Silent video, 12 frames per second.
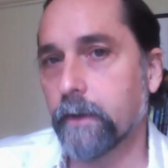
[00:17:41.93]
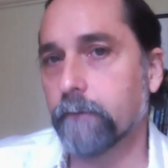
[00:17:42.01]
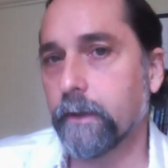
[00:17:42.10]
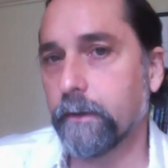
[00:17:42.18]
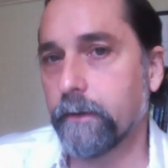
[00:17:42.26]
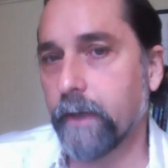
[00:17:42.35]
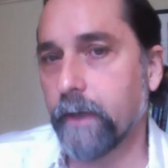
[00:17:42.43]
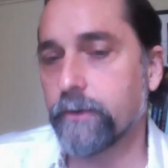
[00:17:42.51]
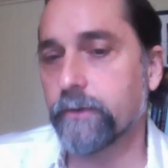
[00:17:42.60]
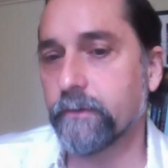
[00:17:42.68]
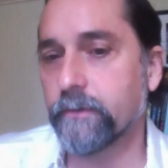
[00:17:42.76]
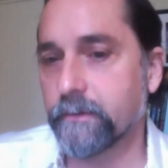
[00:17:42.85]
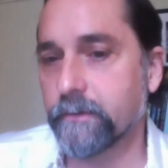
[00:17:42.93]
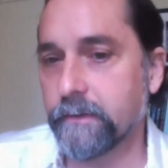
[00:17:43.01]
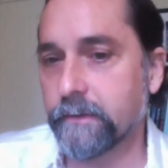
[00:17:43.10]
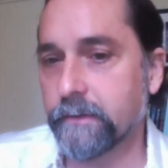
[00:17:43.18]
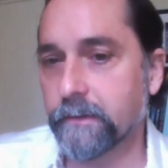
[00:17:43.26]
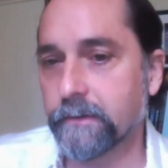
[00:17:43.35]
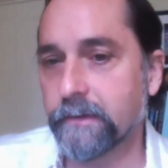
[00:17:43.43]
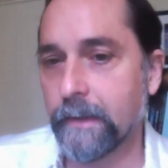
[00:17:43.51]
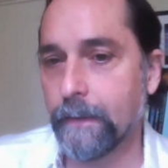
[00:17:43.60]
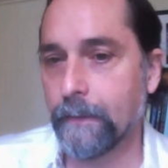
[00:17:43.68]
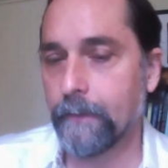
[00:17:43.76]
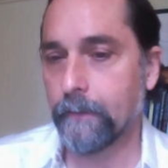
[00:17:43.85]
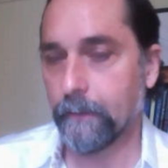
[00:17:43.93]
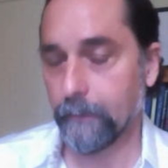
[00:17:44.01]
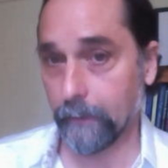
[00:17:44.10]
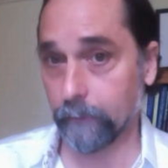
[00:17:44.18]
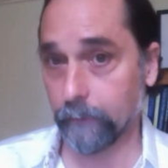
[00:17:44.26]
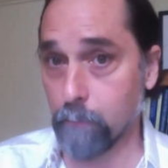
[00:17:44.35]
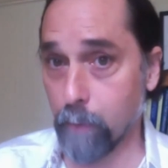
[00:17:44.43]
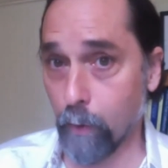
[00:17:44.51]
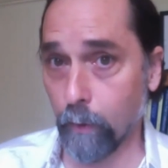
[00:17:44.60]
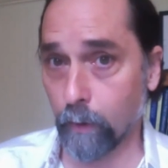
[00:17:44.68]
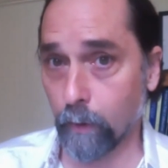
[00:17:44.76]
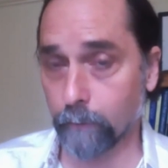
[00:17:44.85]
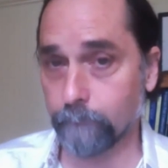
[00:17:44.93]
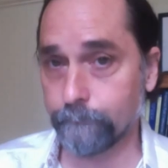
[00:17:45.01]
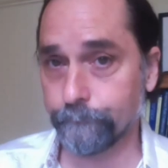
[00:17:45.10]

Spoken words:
of contagious diseases is more